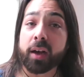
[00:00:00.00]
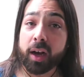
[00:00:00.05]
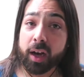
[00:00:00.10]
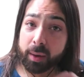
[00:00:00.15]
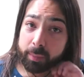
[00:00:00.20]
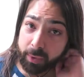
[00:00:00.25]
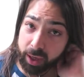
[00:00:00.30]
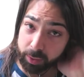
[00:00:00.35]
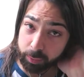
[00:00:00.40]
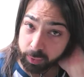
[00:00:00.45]

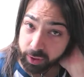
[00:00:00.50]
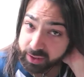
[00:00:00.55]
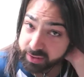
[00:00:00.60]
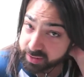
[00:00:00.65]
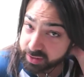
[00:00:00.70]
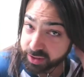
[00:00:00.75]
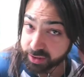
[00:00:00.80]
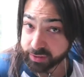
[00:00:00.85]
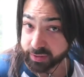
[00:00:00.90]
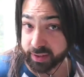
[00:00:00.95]
I
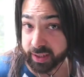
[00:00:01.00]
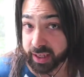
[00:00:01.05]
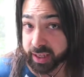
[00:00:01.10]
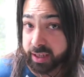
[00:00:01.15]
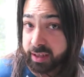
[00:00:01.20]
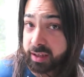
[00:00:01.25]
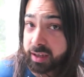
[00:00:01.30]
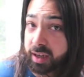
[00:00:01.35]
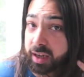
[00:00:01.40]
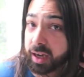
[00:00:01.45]
was
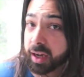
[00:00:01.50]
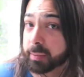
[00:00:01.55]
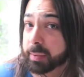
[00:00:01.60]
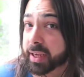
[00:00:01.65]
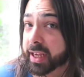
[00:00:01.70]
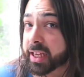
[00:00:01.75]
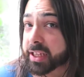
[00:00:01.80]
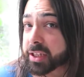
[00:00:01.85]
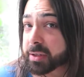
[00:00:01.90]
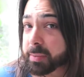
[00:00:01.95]
using,
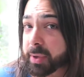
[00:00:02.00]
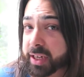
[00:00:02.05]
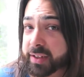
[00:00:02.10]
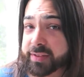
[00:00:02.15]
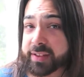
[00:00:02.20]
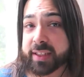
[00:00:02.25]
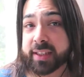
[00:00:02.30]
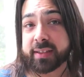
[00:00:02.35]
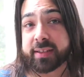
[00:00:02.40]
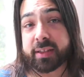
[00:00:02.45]
again, you might
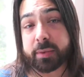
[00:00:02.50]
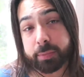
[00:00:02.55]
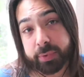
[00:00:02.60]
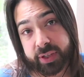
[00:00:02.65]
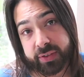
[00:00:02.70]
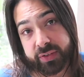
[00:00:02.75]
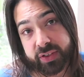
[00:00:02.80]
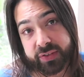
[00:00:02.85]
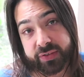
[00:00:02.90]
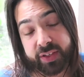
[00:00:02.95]
have seen this in a
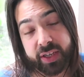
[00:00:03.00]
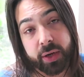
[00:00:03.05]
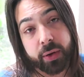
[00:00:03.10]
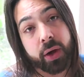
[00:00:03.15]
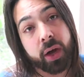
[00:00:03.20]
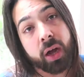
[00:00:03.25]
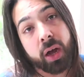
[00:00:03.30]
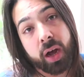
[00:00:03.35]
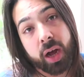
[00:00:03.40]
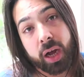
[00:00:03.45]
previous
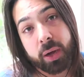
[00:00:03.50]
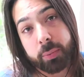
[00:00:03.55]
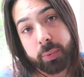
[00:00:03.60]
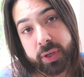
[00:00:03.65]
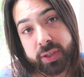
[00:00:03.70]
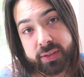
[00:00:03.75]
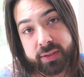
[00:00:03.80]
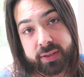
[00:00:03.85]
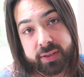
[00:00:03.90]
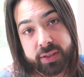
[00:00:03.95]
video, I
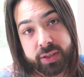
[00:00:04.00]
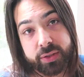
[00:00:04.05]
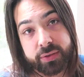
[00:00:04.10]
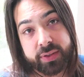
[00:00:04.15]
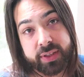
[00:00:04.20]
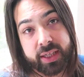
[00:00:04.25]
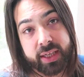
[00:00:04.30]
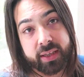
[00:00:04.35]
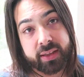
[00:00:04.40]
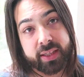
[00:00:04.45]
was
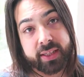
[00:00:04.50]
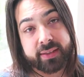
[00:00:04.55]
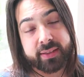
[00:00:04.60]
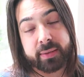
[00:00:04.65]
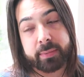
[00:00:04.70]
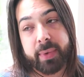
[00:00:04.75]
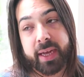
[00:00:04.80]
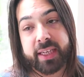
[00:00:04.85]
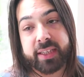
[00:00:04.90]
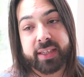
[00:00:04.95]
using the
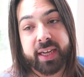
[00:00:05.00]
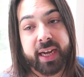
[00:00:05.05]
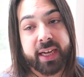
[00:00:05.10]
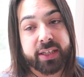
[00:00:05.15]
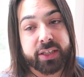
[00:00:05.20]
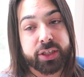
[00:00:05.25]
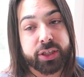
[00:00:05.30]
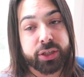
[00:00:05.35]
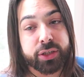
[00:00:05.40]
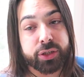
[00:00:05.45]
Ciment
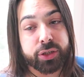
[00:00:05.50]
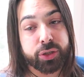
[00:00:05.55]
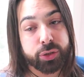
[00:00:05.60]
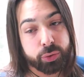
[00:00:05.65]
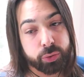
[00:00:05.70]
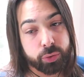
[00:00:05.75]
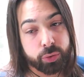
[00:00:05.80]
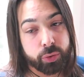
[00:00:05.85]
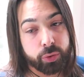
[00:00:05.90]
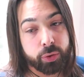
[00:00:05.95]

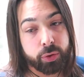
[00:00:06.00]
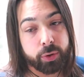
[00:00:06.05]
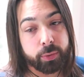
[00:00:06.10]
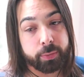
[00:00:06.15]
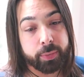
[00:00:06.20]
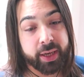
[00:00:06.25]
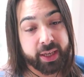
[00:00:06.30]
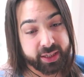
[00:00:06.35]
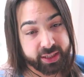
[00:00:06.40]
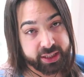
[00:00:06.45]
Anti-Assure
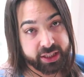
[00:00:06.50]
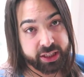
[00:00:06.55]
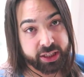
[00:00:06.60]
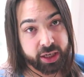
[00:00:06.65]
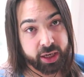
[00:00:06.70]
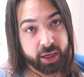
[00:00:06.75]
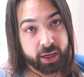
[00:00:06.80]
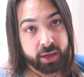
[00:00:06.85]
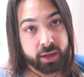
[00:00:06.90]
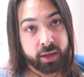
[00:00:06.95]

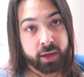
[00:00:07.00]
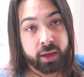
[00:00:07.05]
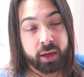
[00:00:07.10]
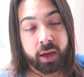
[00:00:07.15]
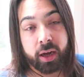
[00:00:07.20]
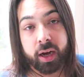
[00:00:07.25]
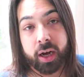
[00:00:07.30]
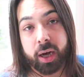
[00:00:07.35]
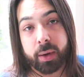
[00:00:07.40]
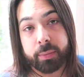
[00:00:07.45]
conditioner.
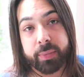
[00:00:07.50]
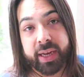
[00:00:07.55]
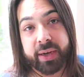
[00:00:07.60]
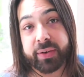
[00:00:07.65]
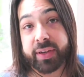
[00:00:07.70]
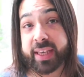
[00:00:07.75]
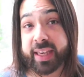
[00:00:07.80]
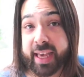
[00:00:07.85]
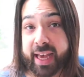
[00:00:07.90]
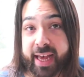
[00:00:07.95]

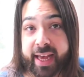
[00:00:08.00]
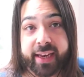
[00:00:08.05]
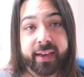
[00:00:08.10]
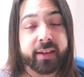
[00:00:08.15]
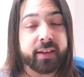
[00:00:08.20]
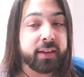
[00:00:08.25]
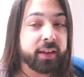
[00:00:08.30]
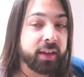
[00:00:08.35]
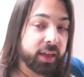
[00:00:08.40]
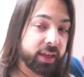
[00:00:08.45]
Now
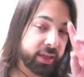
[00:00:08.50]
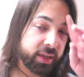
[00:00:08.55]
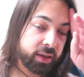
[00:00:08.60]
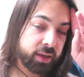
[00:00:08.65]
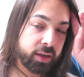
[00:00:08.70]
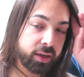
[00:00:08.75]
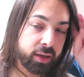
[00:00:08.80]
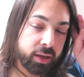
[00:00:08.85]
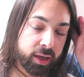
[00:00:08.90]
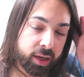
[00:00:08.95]
again, like
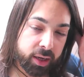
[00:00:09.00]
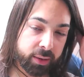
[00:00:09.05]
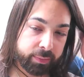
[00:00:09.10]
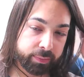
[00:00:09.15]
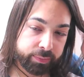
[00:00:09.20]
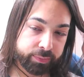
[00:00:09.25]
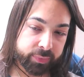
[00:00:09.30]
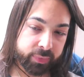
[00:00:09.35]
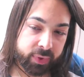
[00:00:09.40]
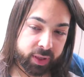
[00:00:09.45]

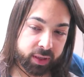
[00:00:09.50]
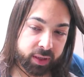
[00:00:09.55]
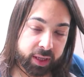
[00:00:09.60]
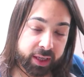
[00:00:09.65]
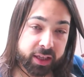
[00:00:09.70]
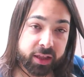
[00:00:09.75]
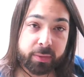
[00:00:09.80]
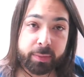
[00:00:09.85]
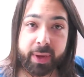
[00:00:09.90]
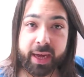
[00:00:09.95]

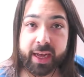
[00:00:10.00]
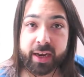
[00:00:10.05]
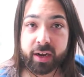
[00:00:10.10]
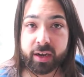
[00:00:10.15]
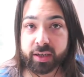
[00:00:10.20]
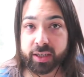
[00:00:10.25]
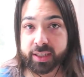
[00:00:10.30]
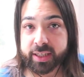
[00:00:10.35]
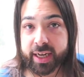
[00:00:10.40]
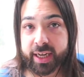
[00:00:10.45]
the Bain
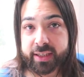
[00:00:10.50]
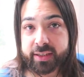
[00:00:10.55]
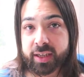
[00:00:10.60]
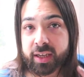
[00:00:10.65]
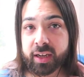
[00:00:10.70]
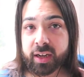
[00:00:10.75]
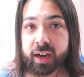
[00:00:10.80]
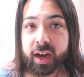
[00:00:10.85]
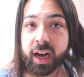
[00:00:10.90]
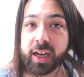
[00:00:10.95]
Architecte,
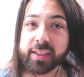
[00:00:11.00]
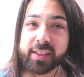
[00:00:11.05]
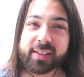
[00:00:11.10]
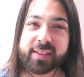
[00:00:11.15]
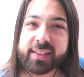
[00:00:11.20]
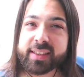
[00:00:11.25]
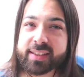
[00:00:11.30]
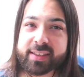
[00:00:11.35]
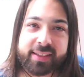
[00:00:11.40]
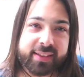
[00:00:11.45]
I
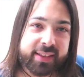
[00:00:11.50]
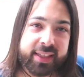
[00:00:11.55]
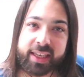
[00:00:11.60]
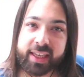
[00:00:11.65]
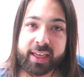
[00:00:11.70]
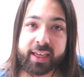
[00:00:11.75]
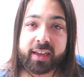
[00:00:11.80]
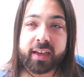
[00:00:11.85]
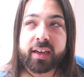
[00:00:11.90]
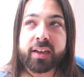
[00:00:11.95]
just didn't
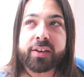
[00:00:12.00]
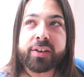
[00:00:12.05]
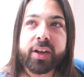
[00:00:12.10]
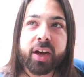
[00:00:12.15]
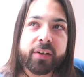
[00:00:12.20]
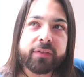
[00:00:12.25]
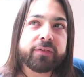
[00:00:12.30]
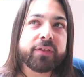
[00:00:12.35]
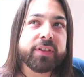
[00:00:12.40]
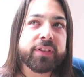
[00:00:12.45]
see
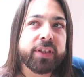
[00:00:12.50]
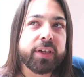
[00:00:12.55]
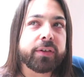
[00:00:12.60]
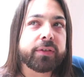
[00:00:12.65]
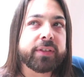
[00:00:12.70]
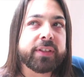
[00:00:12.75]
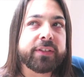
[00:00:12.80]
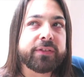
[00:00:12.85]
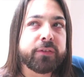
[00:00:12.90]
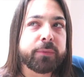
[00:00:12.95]
enough
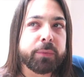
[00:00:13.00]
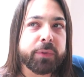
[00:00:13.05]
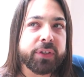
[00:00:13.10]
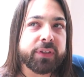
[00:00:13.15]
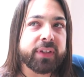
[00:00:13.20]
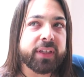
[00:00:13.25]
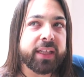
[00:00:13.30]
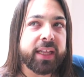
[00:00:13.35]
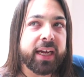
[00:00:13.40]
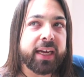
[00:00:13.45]
results from
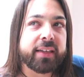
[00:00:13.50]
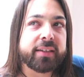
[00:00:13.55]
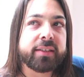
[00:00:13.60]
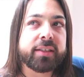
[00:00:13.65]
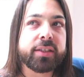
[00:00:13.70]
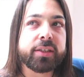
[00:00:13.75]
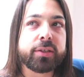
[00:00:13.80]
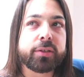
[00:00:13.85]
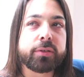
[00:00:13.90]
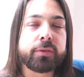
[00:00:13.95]
using that
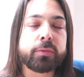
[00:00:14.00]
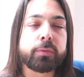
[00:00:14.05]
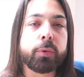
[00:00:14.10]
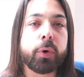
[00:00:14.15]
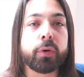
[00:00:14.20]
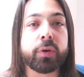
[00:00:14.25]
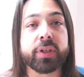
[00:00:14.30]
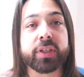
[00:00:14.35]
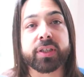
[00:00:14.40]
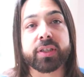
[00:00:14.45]
to
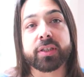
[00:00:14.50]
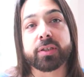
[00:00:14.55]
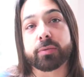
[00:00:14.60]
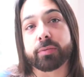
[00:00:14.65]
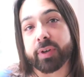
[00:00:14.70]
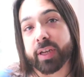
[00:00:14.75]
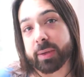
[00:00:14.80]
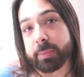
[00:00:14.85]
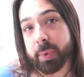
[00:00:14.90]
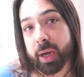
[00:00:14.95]
warrant to
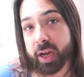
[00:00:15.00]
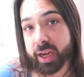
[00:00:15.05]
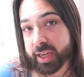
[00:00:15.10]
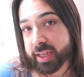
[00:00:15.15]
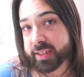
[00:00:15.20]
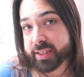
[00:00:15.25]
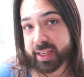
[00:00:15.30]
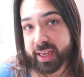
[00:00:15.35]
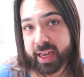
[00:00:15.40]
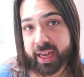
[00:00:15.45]

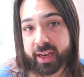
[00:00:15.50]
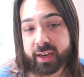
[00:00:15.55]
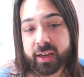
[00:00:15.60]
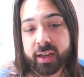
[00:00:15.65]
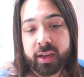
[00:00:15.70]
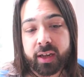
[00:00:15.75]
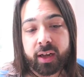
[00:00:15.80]
rebuy it again.